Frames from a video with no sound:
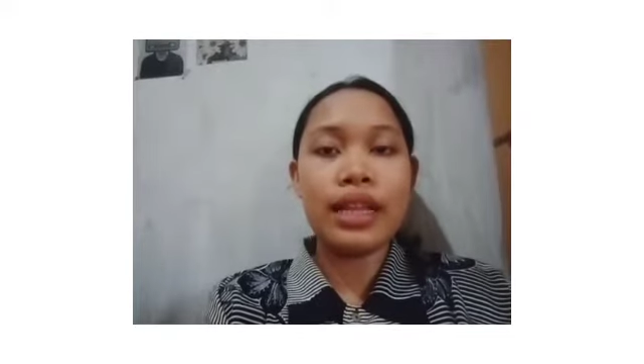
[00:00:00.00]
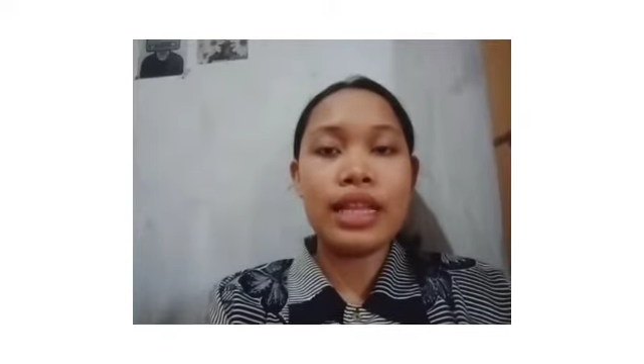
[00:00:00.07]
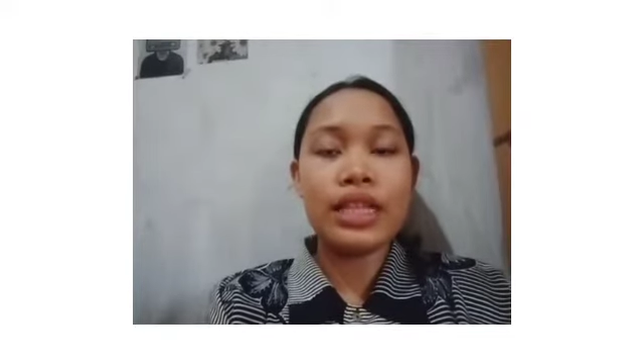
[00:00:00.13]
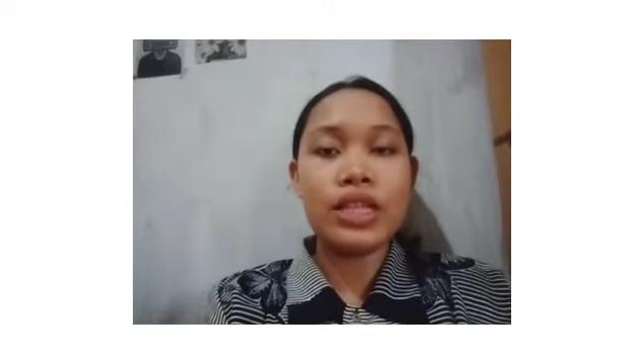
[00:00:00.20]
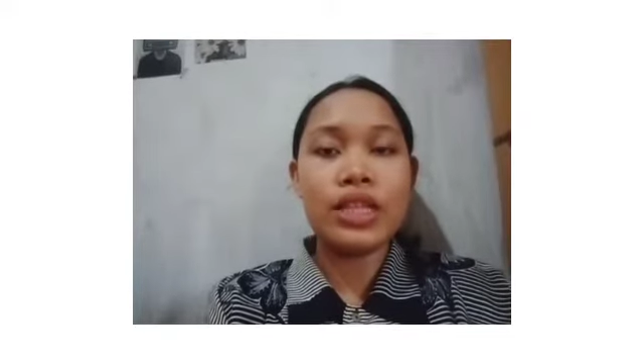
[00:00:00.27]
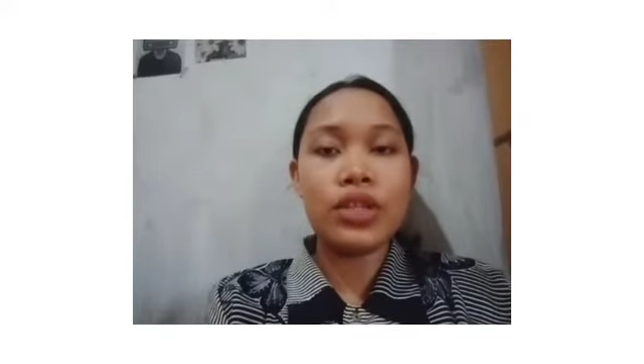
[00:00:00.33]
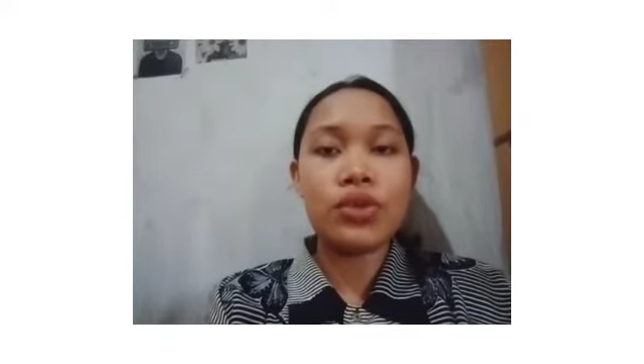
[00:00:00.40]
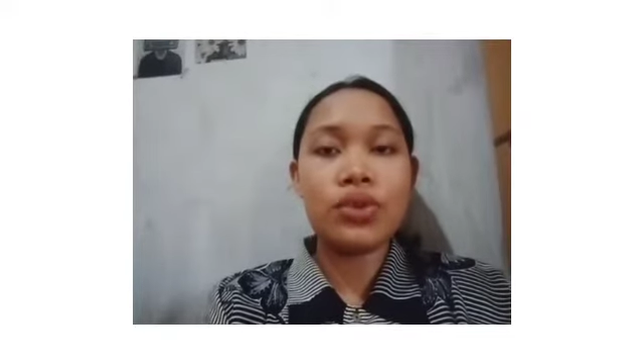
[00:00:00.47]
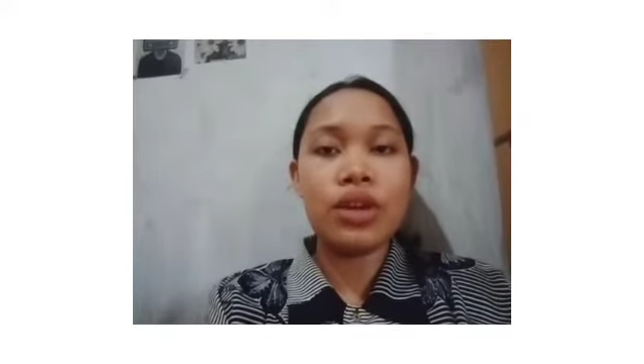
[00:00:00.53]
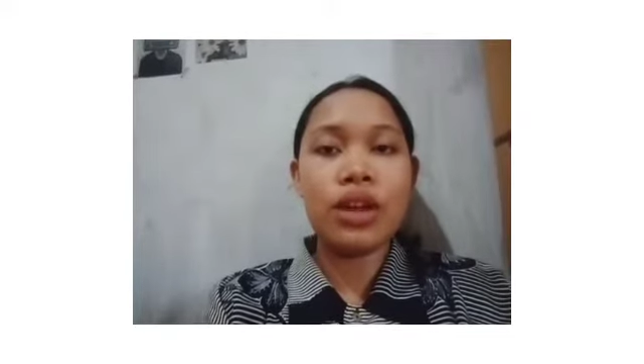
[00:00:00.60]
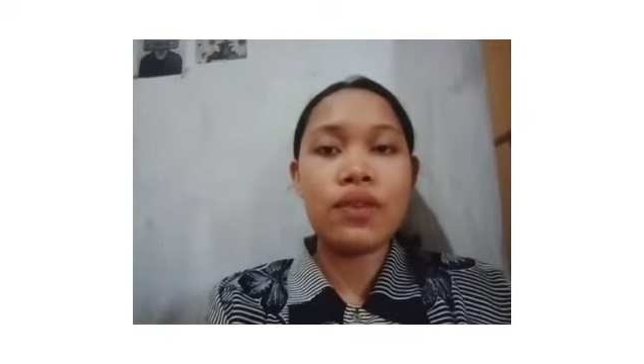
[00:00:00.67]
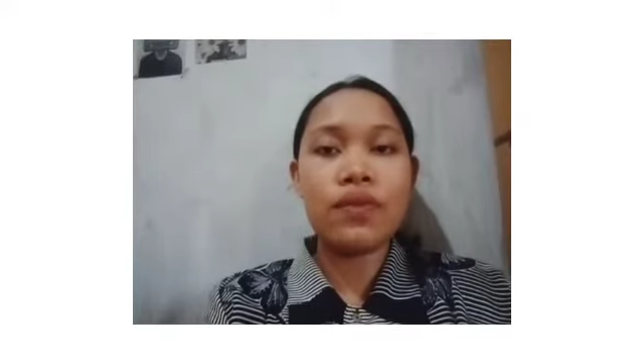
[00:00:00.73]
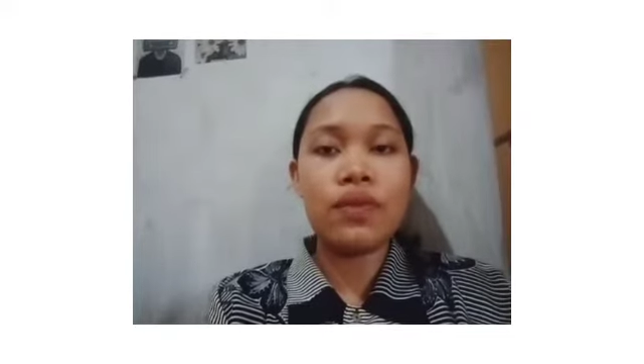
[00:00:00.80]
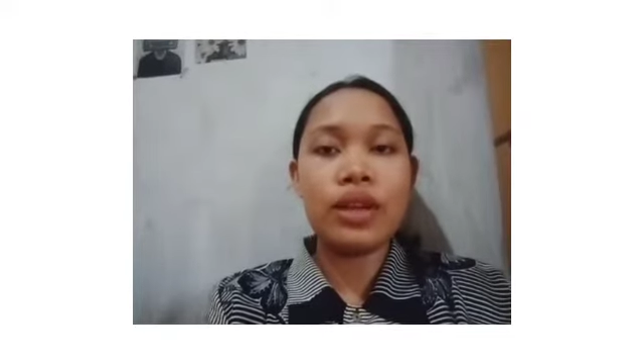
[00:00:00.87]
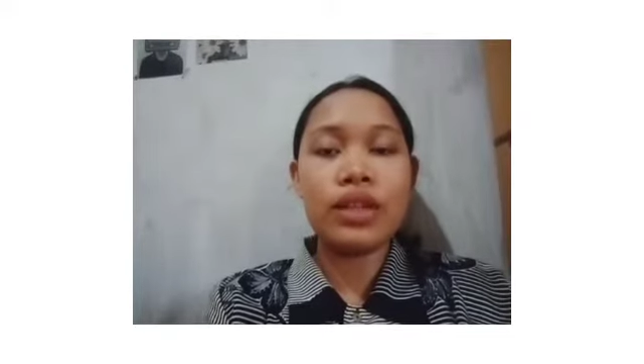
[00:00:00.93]
listen to that
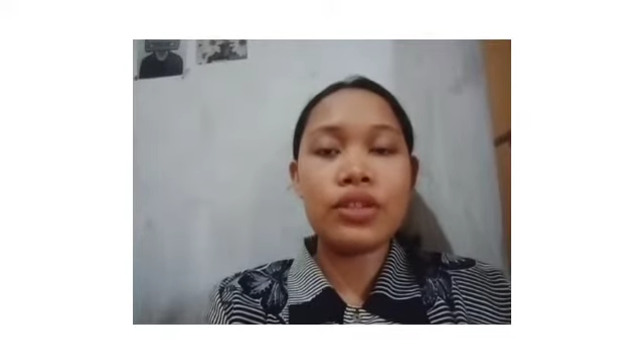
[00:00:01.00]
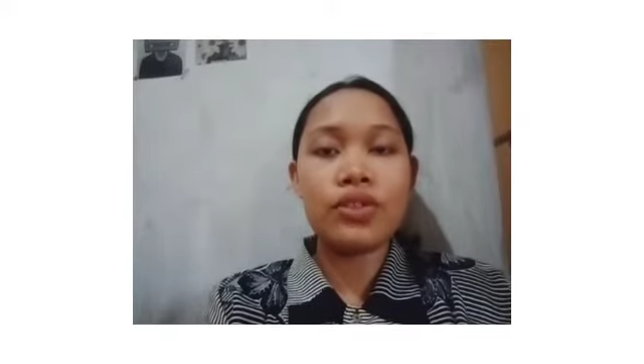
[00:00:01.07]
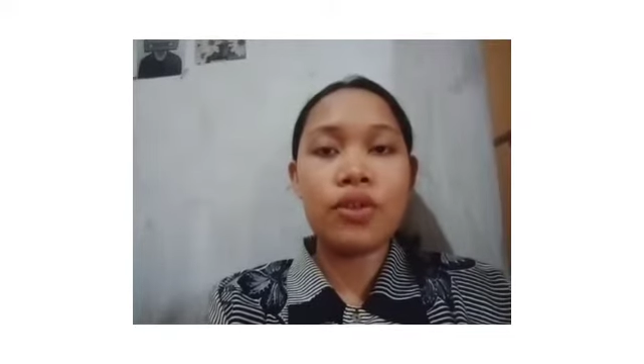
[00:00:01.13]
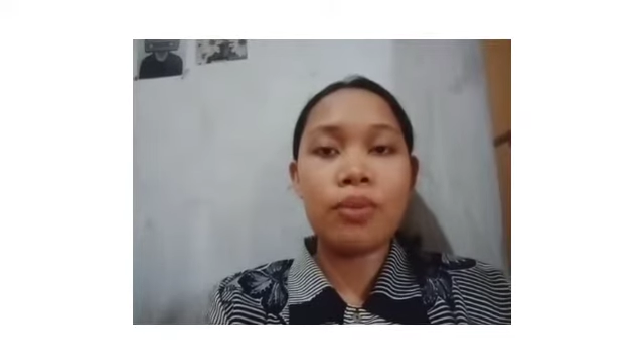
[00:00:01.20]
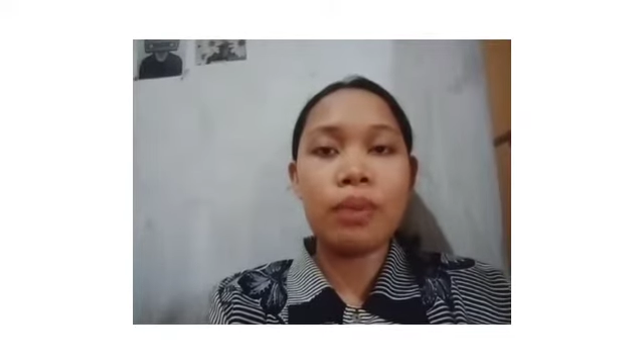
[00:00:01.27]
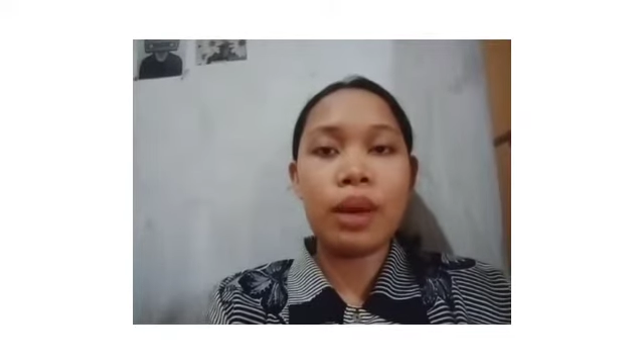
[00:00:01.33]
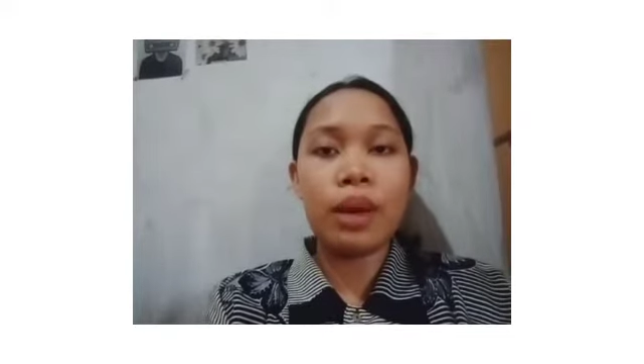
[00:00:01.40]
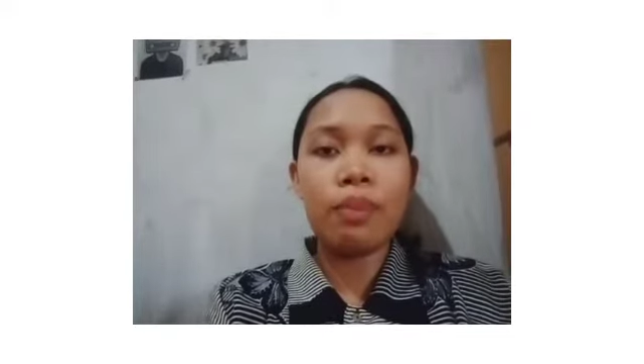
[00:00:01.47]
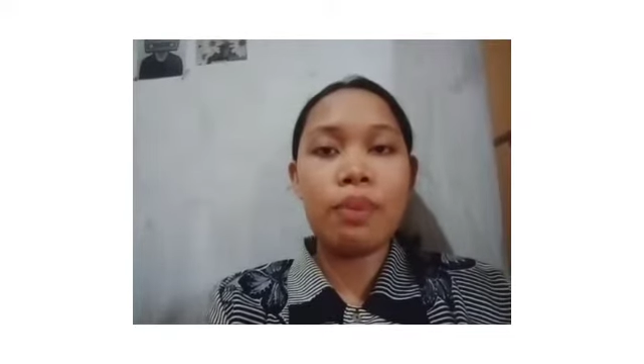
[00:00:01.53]
face of my